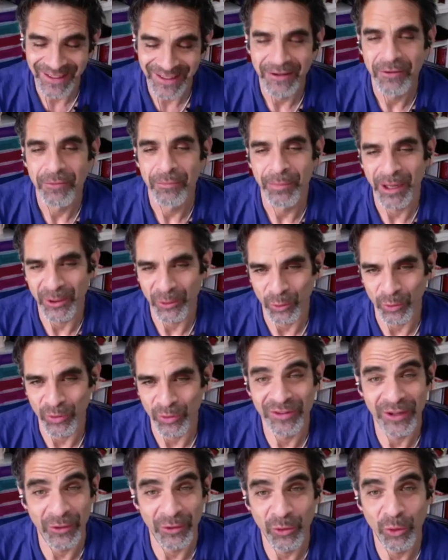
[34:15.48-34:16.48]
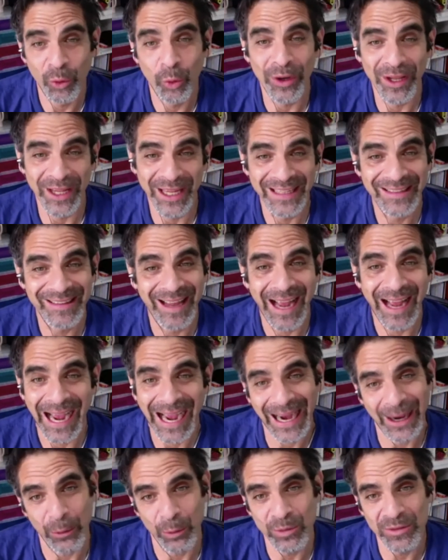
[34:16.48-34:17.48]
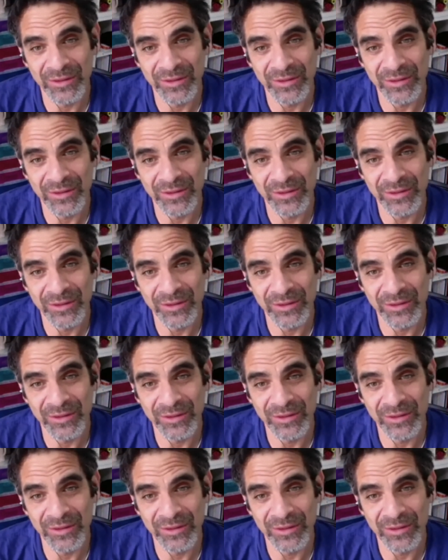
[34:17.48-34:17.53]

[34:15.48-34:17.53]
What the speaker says: but also calling it out.